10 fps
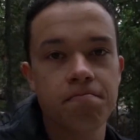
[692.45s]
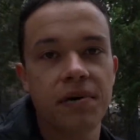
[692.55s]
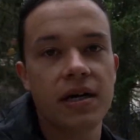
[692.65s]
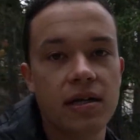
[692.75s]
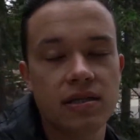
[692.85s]

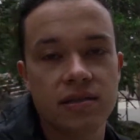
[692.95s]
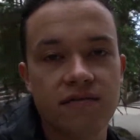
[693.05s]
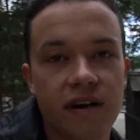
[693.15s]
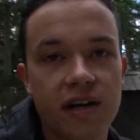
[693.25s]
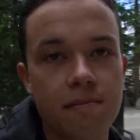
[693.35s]
but it's
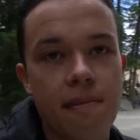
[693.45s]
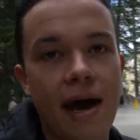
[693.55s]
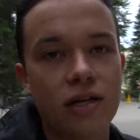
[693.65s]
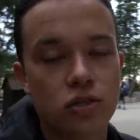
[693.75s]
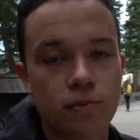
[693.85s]
very
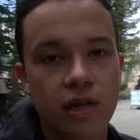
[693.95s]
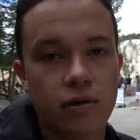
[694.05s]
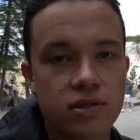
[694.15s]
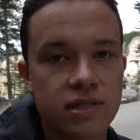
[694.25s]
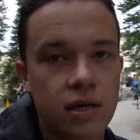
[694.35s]
manageable, I
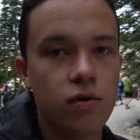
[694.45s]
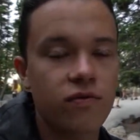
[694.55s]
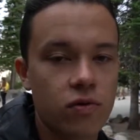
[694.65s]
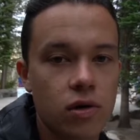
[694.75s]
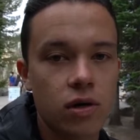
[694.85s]
would say,
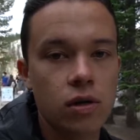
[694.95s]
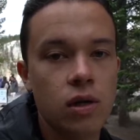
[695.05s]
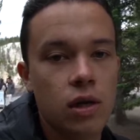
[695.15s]
overall.